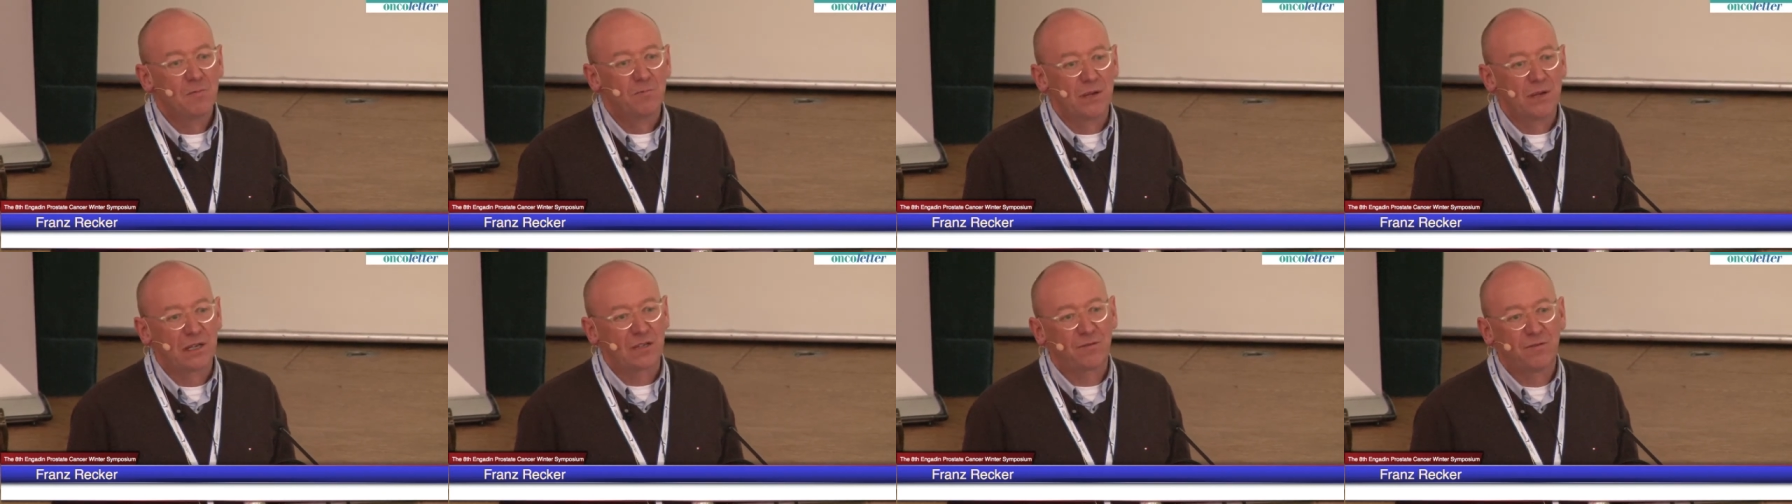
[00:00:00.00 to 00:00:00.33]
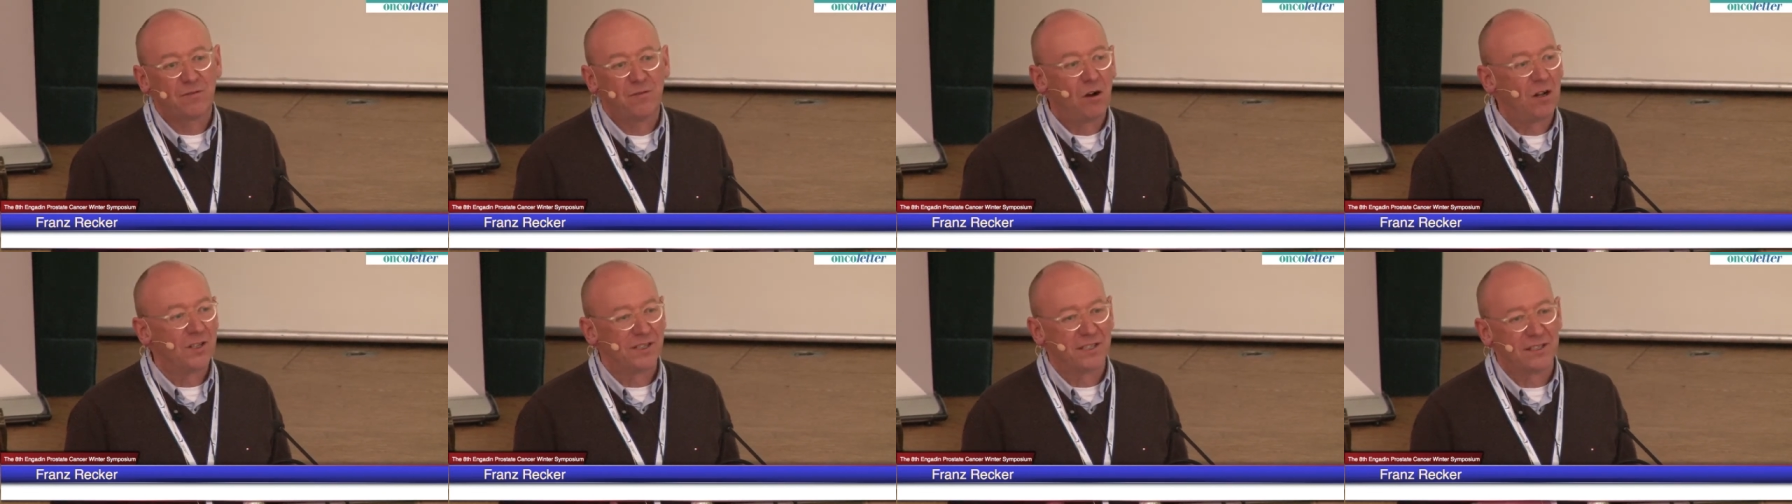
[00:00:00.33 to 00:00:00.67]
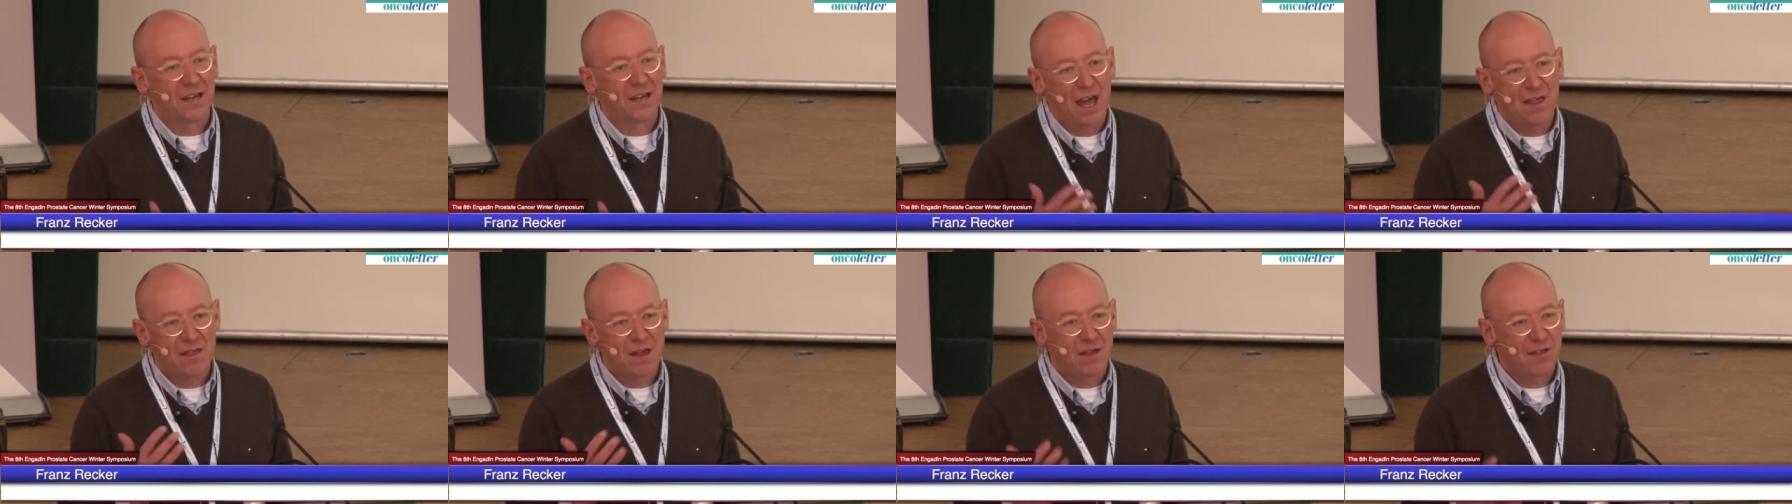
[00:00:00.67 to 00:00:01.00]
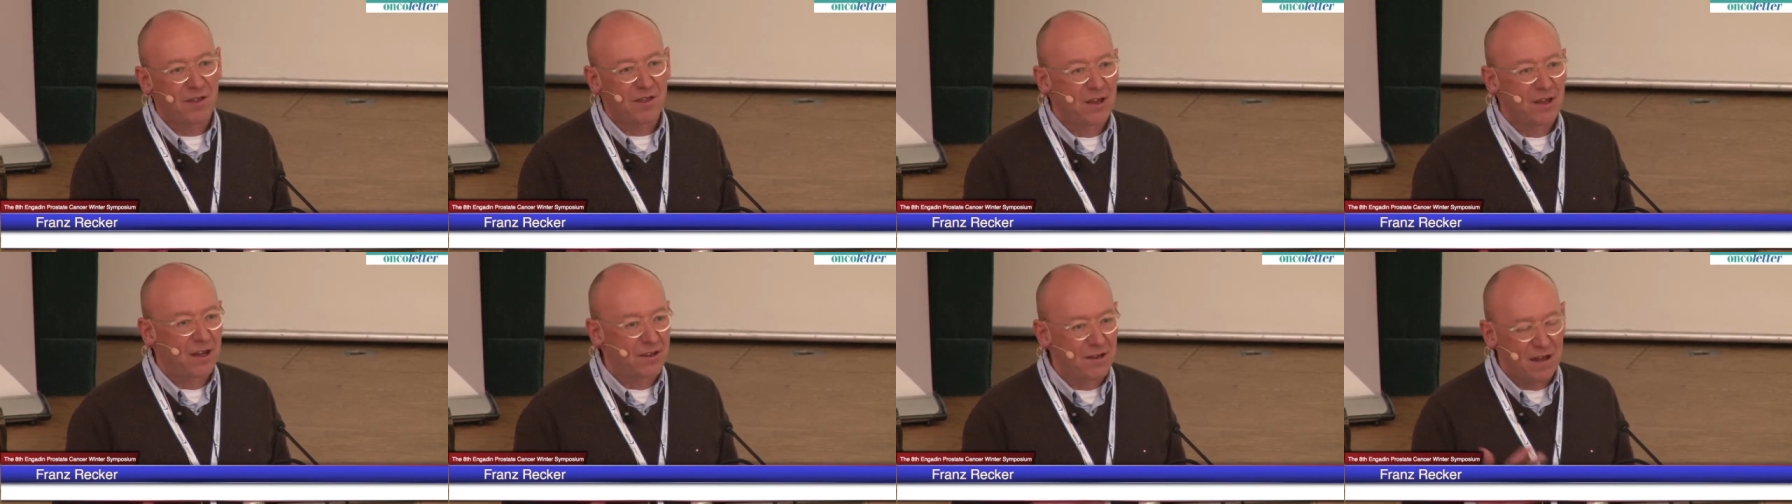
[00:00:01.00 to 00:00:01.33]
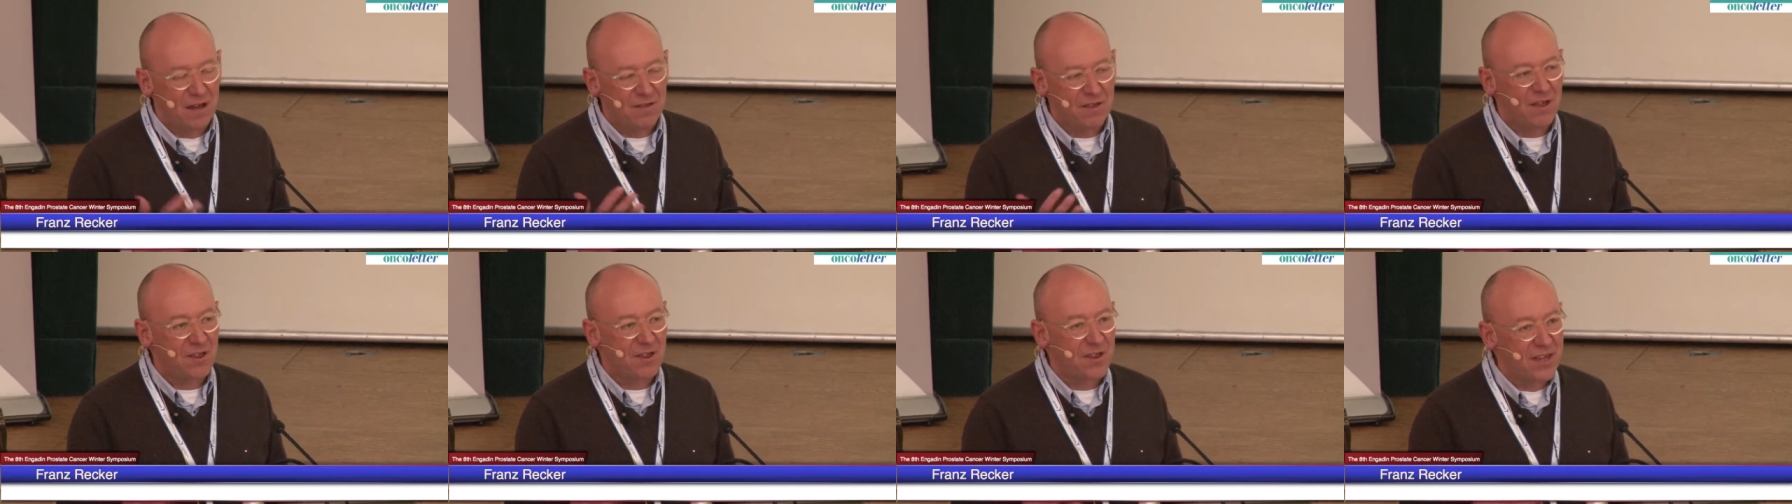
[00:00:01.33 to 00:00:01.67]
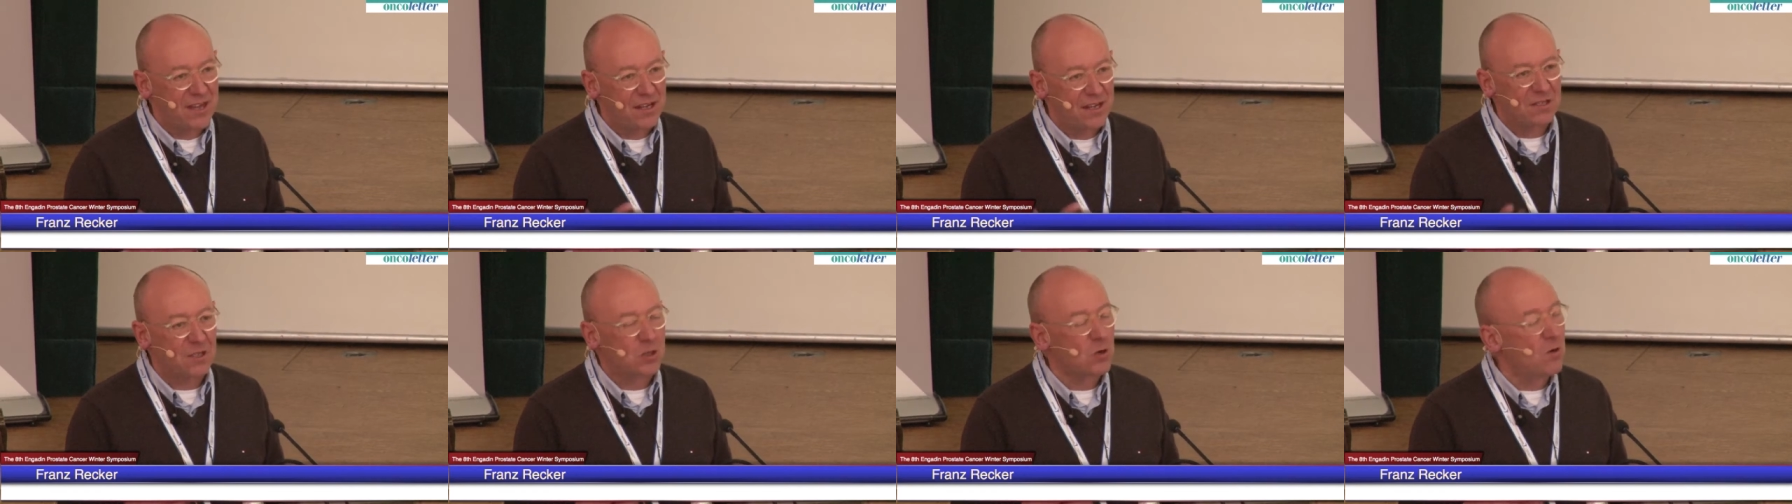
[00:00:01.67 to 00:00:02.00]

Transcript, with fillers: pitfalls and other, and other things